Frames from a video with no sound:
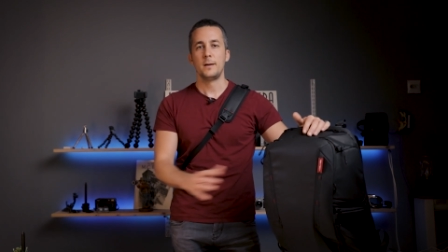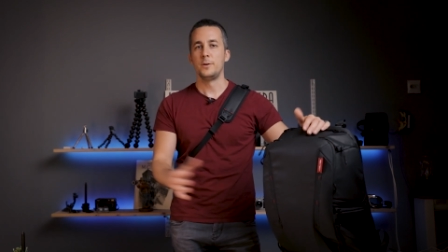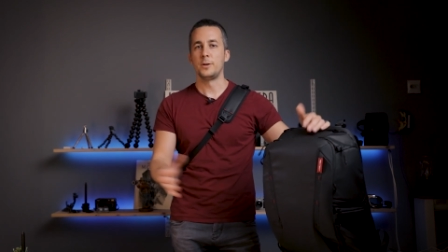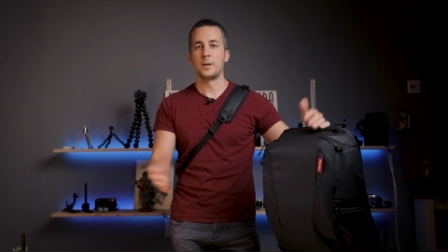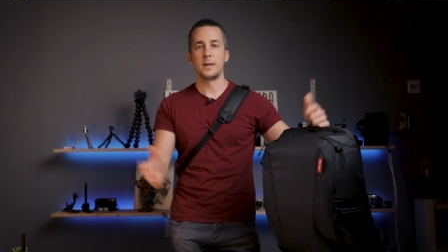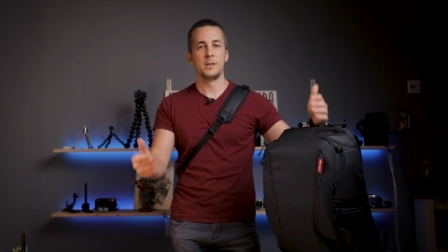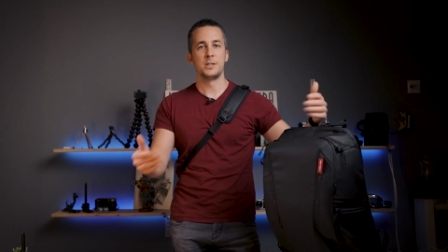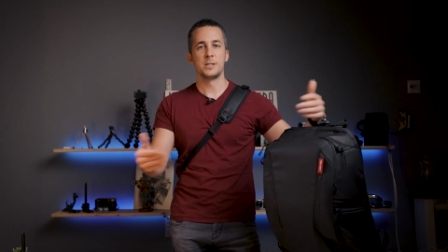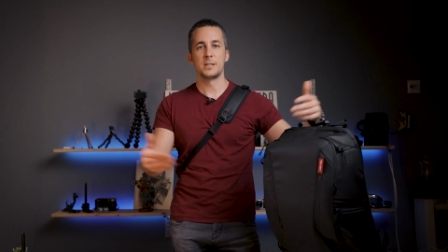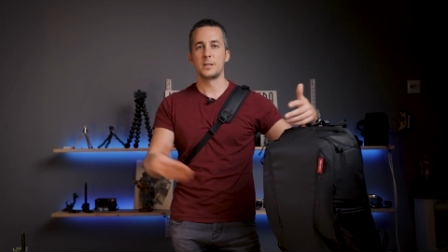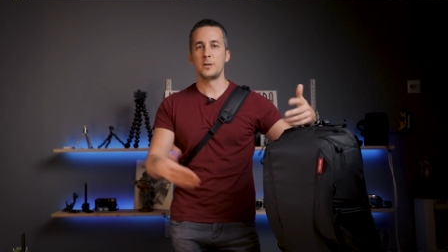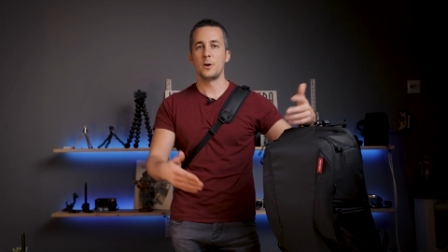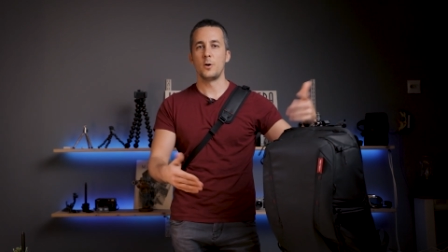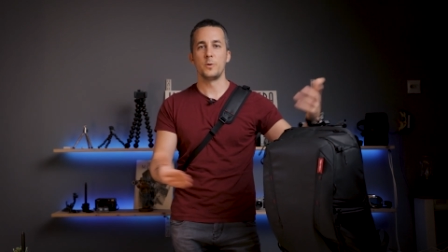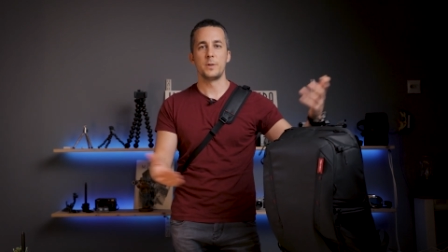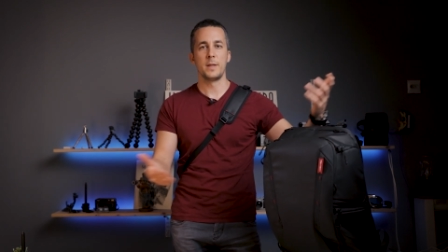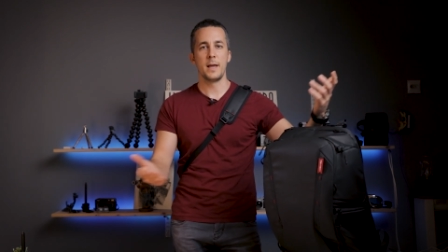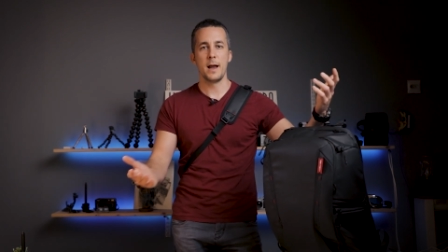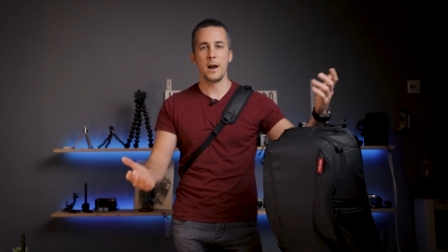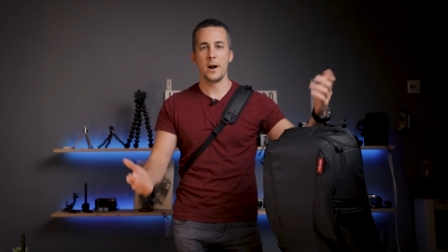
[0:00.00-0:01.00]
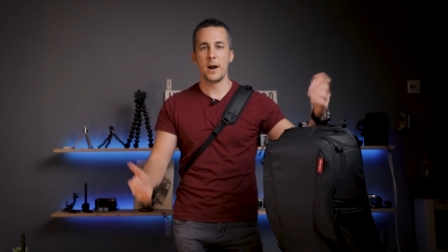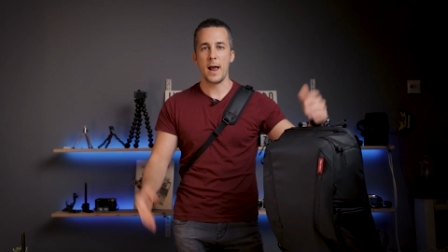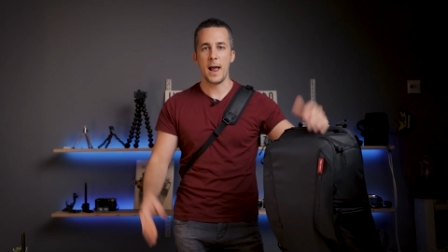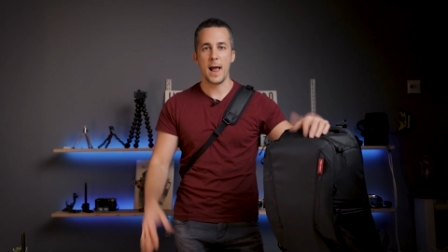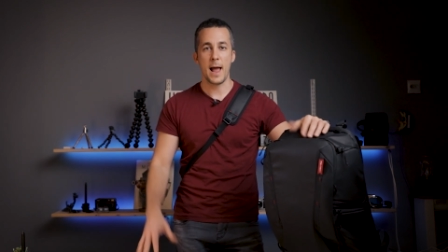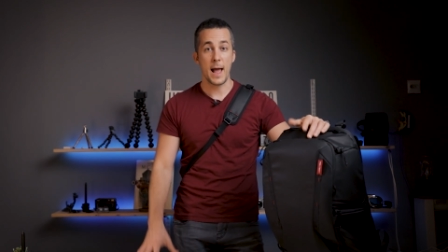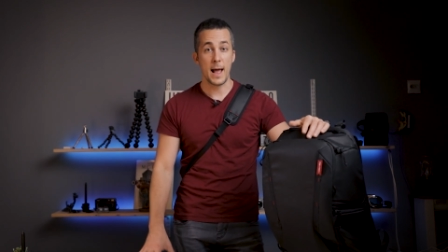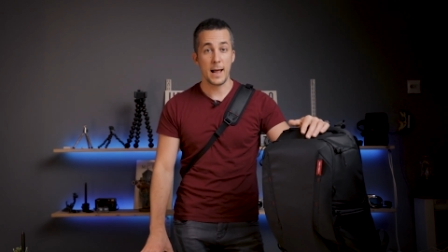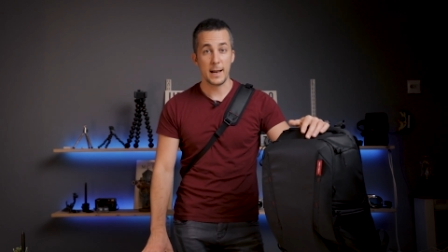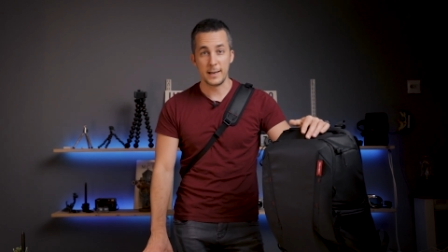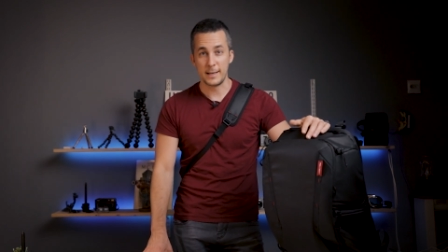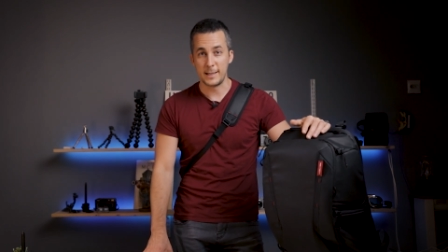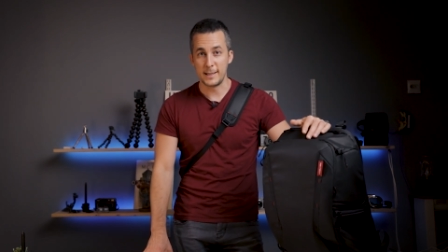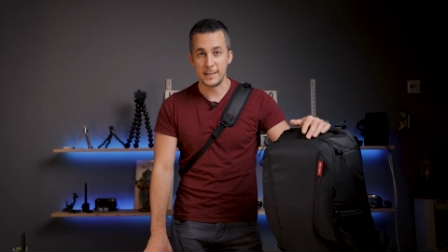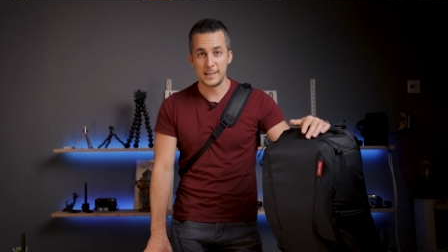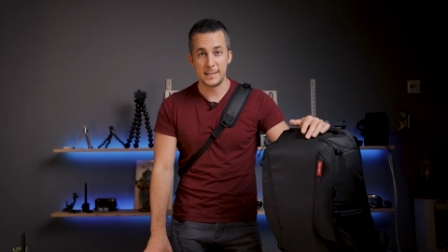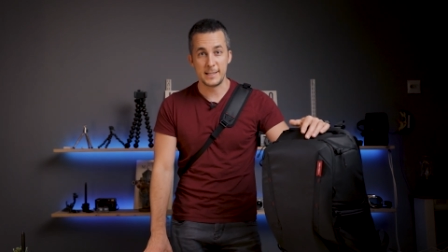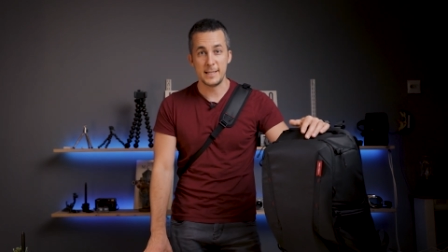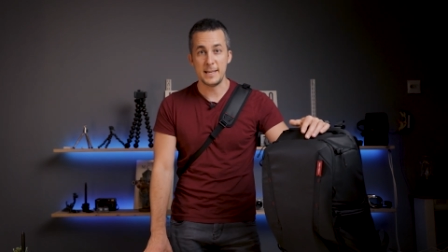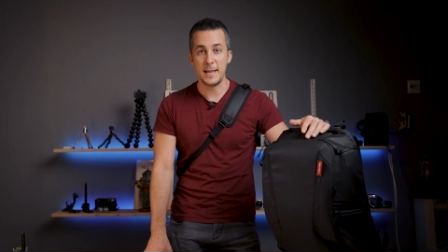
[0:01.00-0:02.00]
you can just go there and
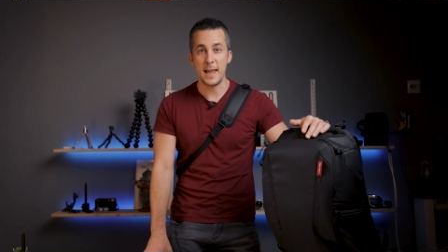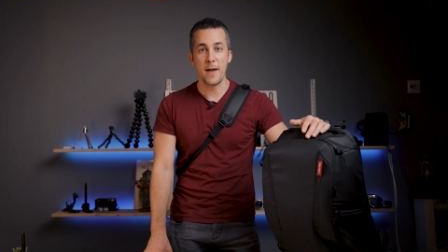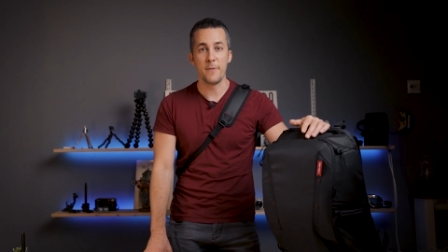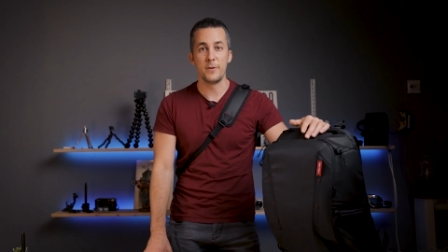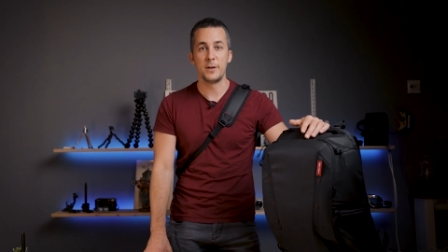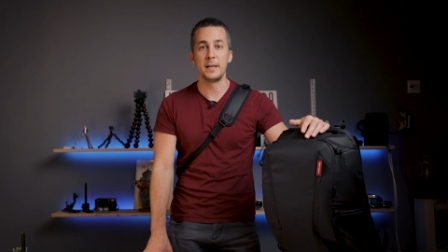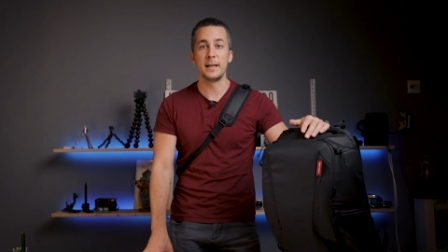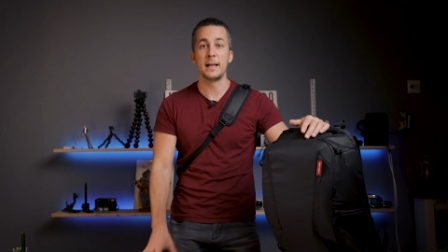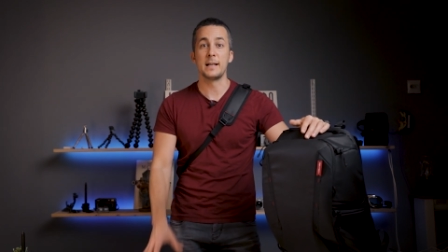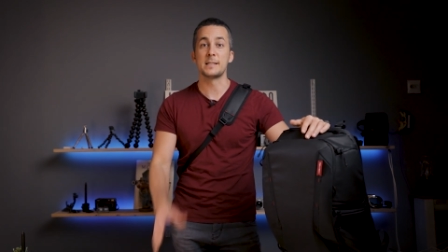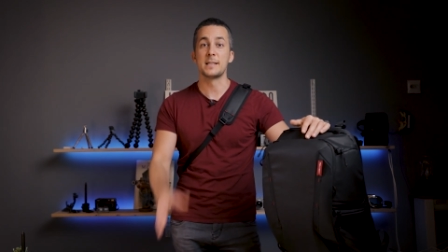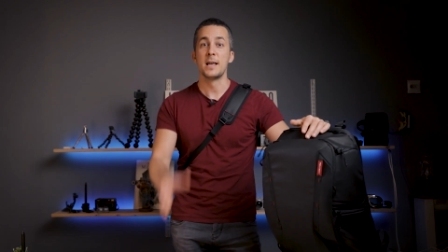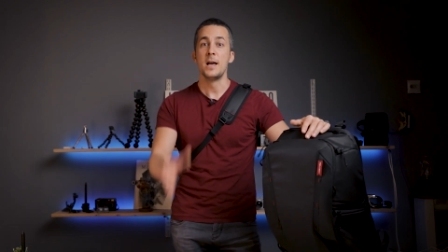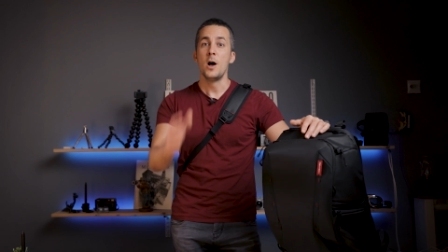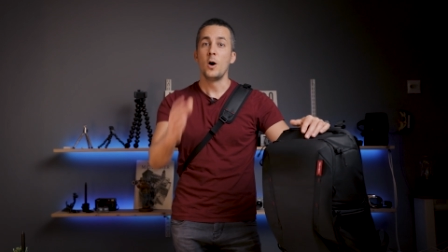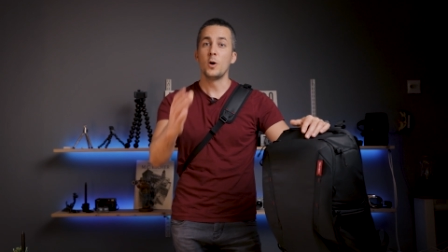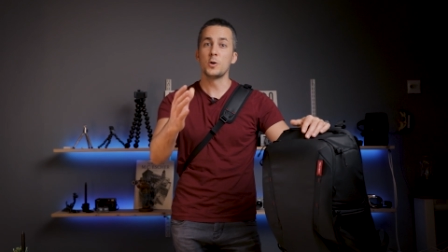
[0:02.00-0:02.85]
see everything else.